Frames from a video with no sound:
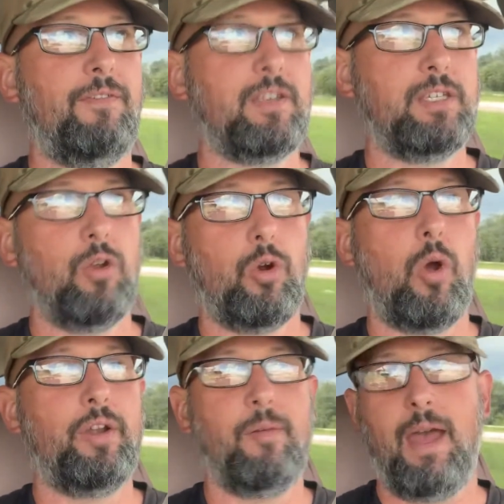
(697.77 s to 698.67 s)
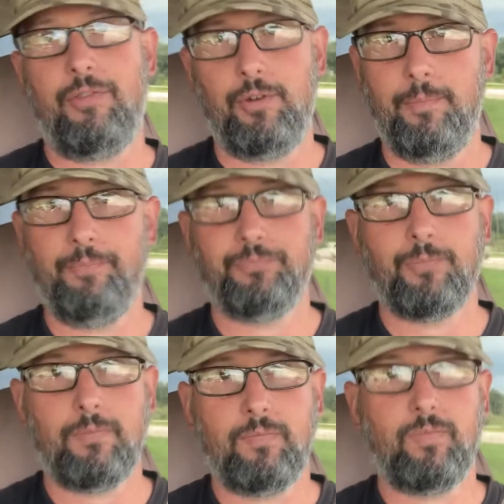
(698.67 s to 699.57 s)
fussing, or going to the
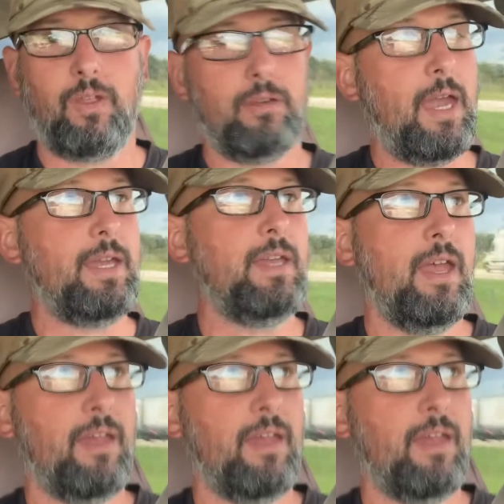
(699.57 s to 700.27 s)
bathroom, okay?